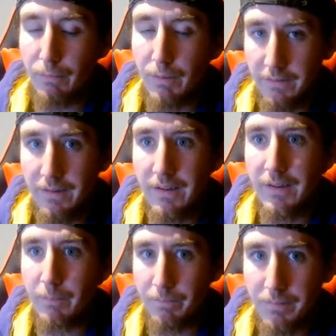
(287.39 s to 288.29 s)
Wednesday,
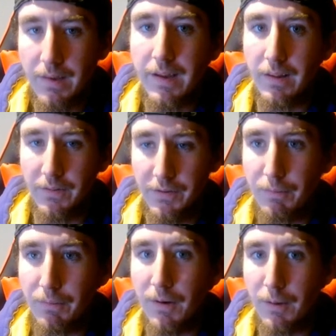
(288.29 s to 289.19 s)
LSU
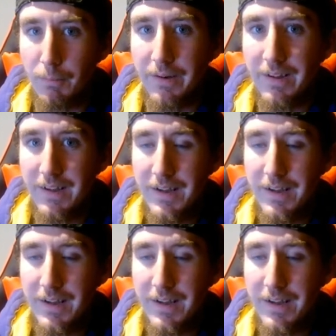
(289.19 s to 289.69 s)
Auburn.